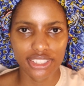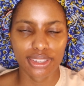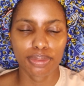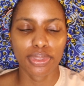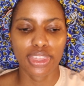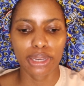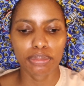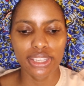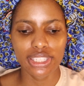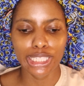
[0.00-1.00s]
And that
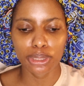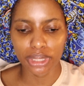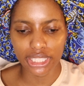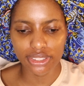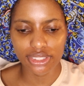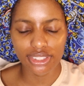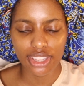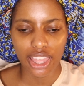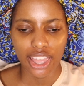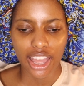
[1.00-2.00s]
basically means
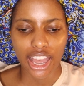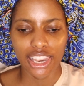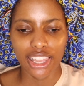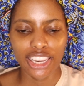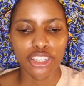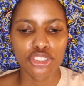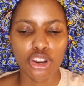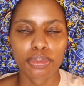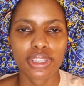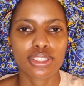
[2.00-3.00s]
a
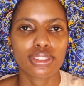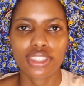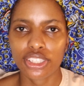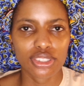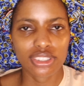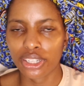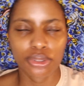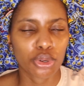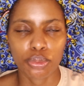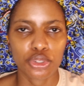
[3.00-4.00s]
laparoscopic is they
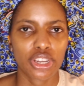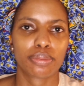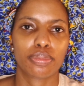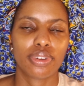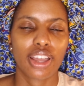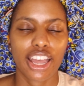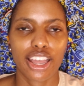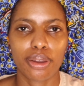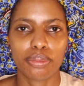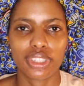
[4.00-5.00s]
don't open you up.
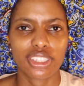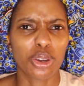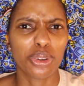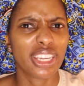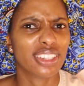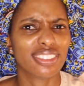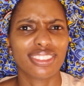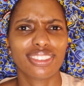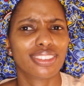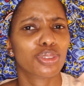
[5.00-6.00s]
They go
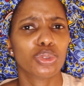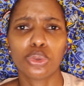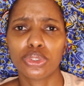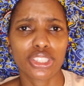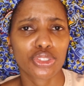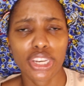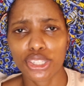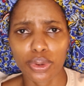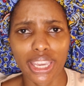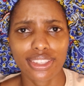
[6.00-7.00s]
in through all these
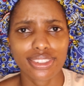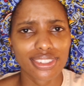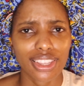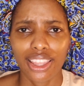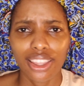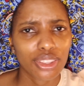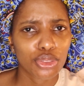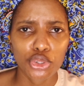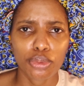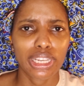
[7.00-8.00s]
strange ways,
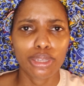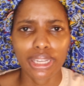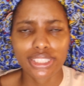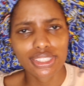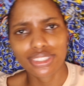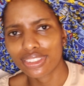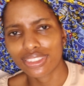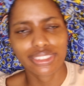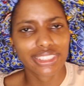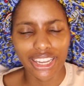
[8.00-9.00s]
through your belly
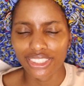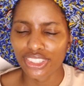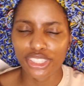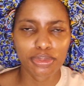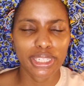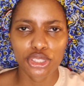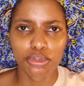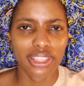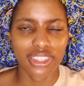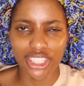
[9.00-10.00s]
button. Yeah, she explained to
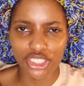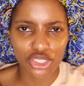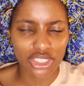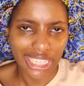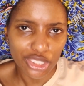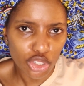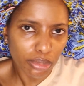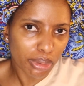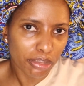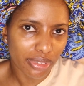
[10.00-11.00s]
me, and then they just like
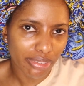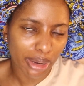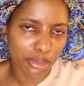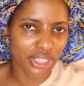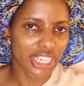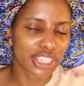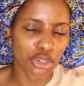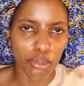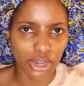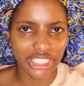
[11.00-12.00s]
chop up the fibroid in
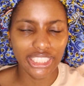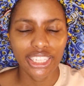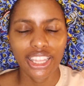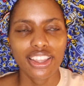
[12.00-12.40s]
your body.